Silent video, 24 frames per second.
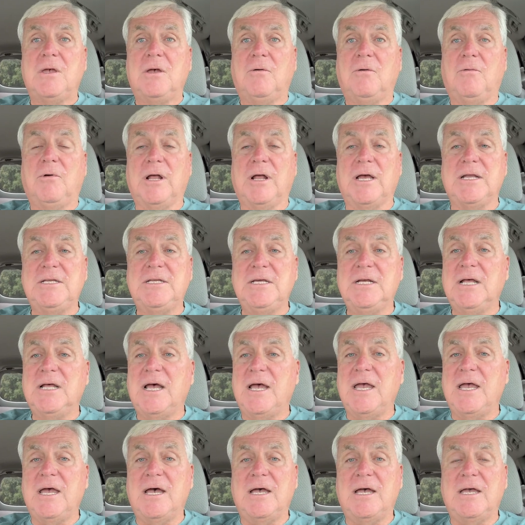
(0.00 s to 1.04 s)
what I did,
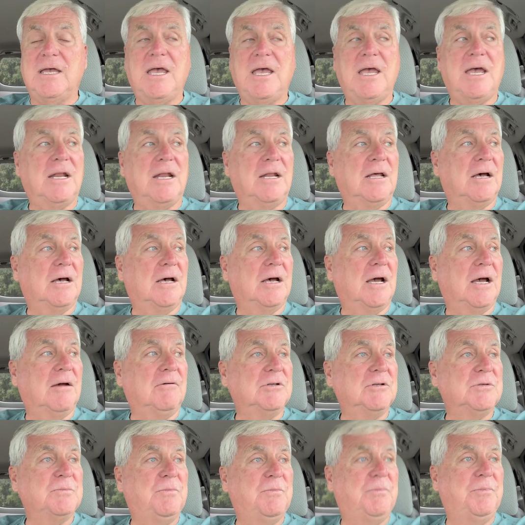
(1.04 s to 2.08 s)
I
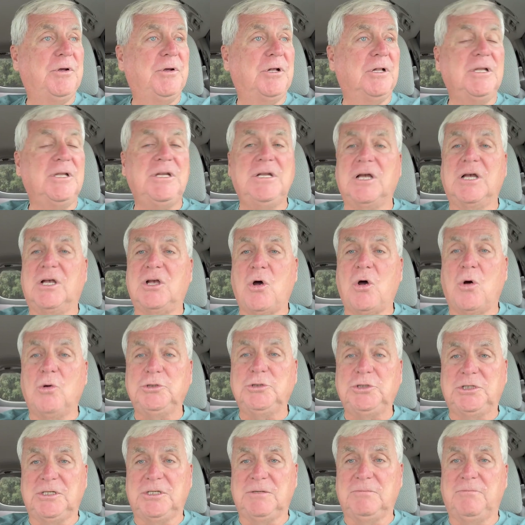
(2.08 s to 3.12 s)
was building a
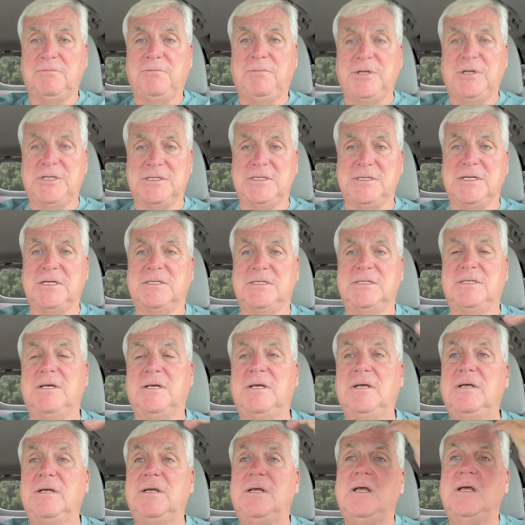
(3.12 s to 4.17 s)
coaching business.
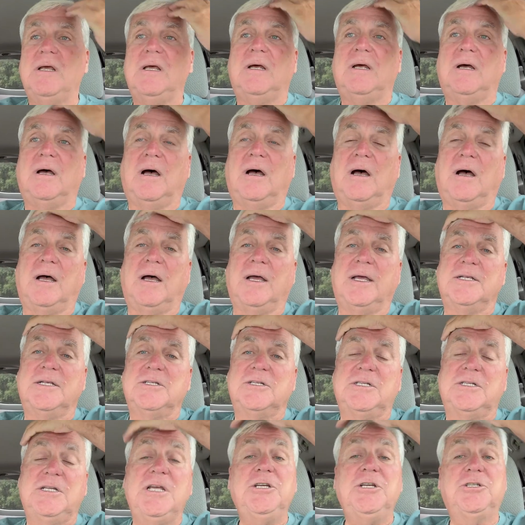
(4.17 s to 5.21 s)
As
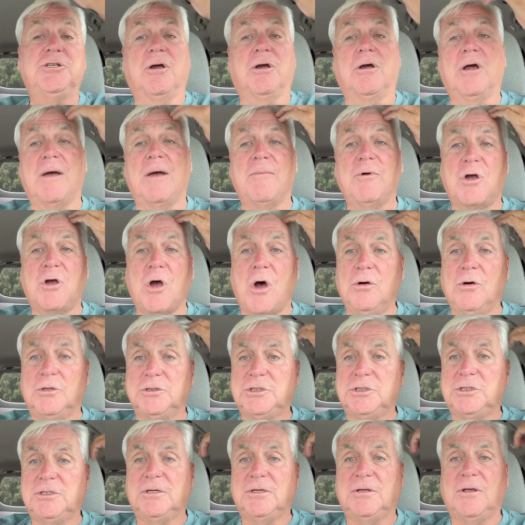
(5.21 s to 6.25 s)
a teacher, I'm a
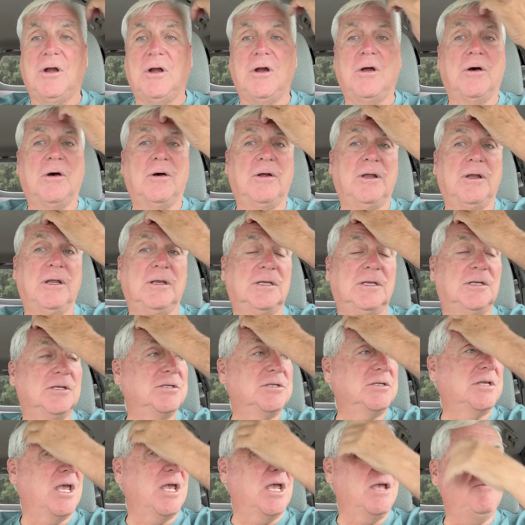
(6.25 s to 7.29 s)
coach, you know, and it
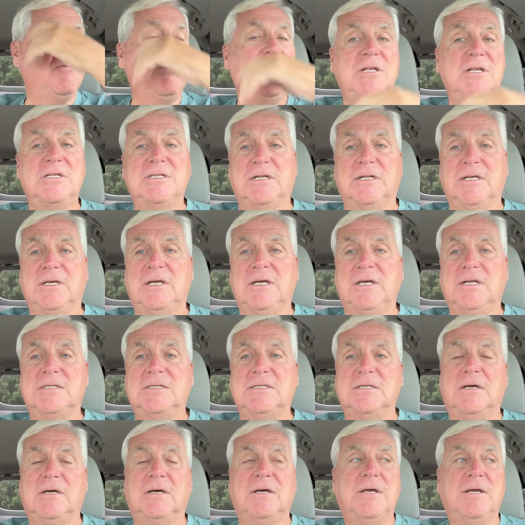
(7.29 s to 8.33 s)
just came easily.
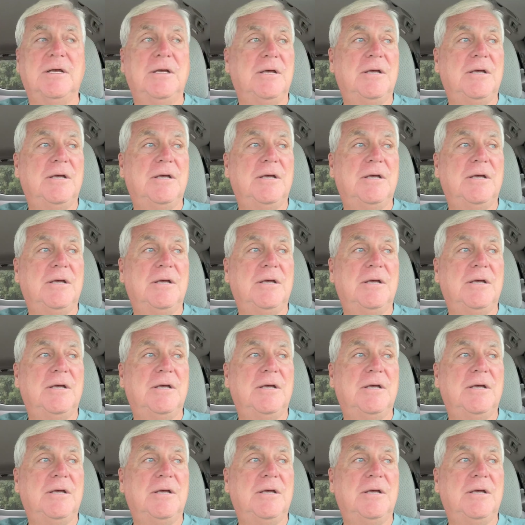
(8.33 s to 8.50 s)
It's a,